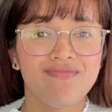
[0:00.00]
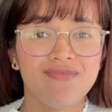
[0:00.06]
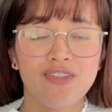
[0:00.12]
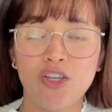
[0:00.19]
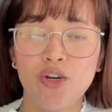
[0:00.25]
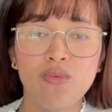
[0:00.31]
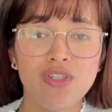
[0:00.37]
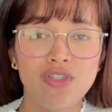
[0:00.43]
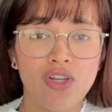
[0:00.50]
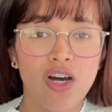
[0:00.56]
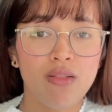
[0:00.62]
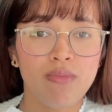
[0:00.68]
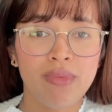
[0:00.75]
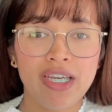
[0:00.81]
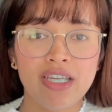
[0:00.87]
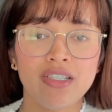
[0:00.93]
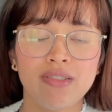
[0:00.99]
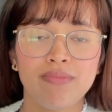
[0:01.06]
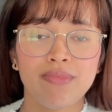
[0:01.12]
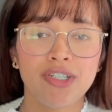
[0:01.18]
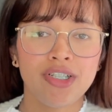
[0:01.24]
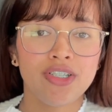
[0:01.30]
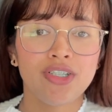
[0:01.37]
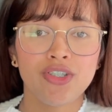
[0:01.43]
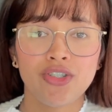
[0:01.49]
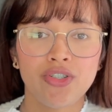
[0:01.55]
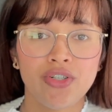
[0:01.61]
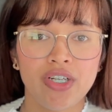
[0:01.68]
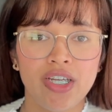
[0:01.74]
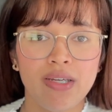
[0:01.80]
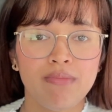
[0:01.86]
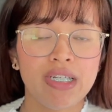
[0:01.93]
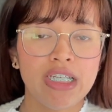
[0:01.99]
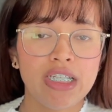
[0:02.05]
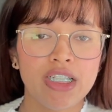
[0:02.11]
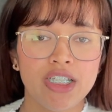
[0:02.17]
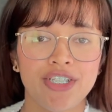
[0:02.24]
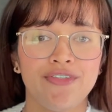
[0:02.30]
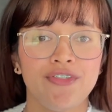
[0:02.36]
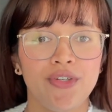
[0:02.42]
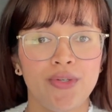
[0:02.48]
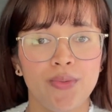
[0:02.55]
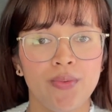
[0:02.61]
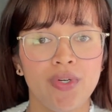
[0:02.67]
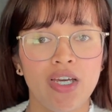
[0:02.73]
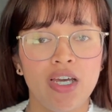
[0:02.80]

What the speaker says: That was all my experience during my interview.